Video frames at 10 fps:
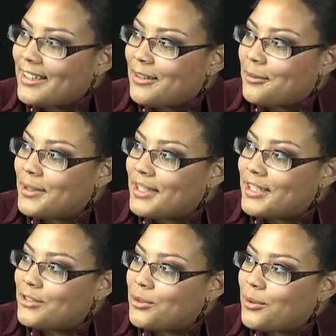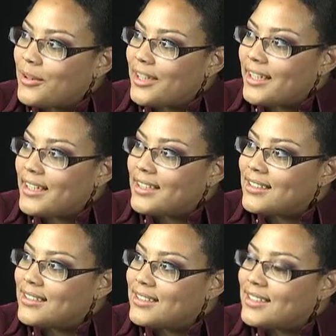and I really enjoy
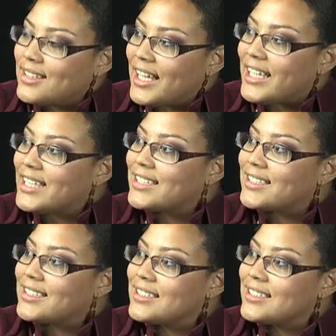like